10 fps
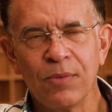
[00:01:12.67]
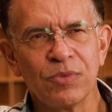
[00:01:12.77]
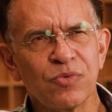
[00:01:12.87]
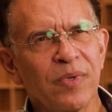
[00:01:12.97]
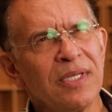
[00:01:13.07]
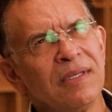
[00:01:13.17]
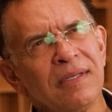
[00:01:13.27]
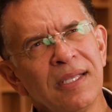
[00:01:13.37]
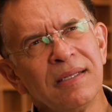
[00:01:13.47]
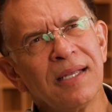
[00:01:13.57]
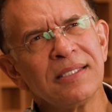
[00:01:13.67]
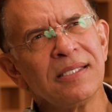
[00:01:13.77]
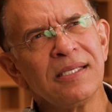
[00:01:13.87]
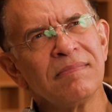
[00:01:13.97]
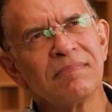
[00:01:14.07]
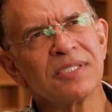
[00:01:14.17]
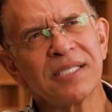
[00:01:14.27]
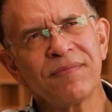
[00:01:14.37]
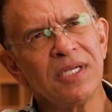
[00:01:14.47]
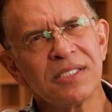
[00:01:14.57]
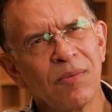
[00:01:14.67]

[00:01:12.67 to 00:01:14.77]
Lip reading: It was written in 1970s,